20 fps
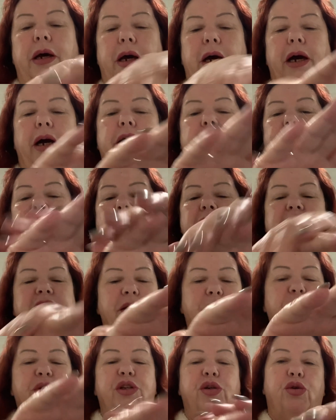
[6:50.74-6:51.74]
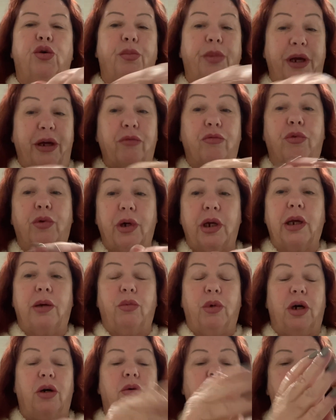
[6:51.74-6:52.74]
And that's absorbing really
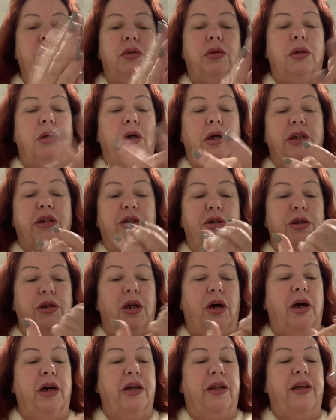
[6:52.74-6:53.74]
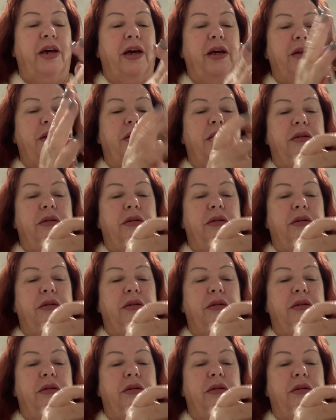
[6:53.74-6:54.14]
well. I do like that.